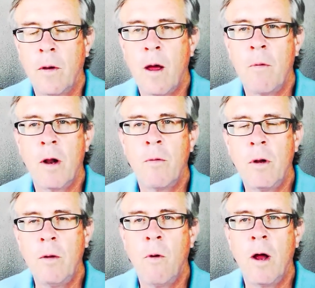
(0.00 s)
Not what I
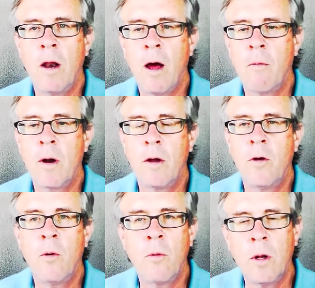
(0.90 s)
really want, not what I
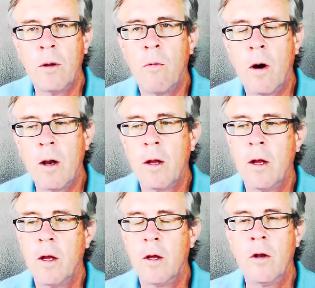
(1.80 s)
don't really want.
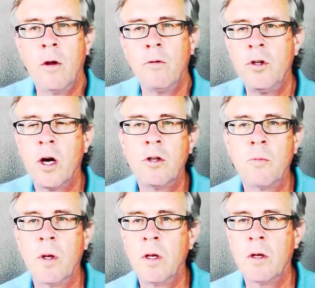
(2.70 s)
No
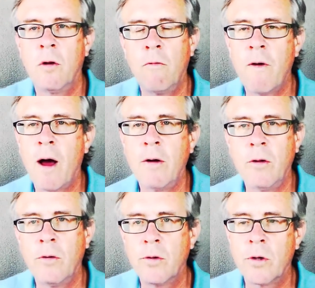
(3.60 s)
judgment, no
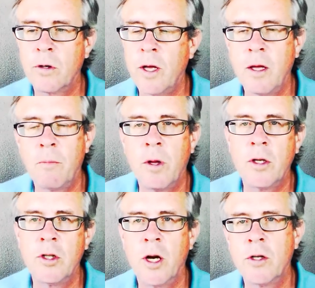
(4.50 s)
values are taking
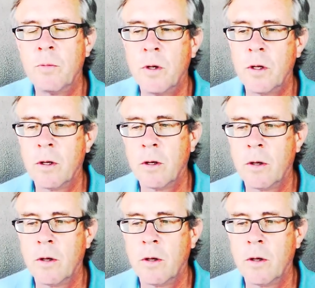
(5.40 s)
place judgment.